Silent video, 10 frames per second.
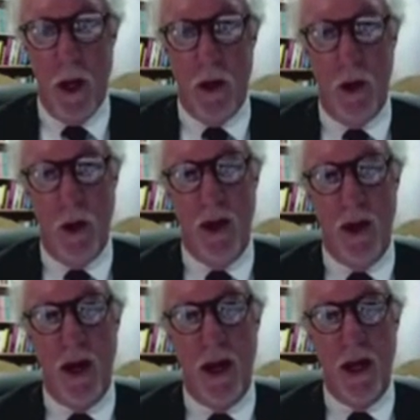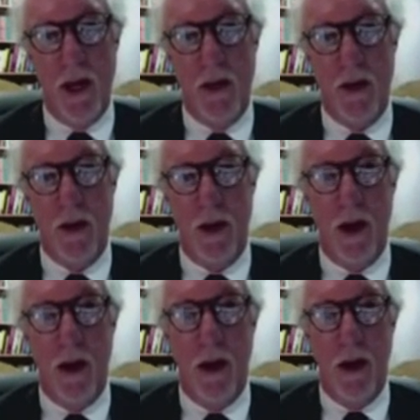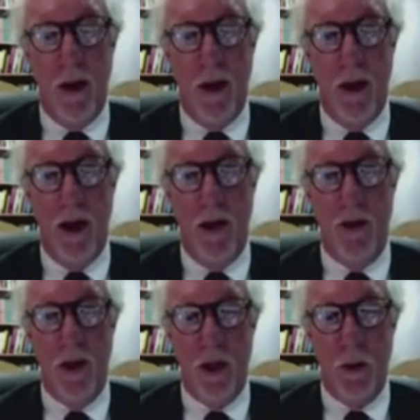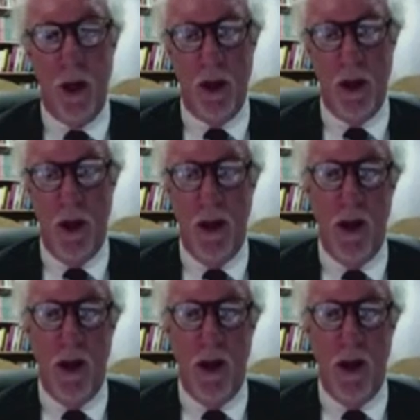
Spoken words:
So these ideas of discipline,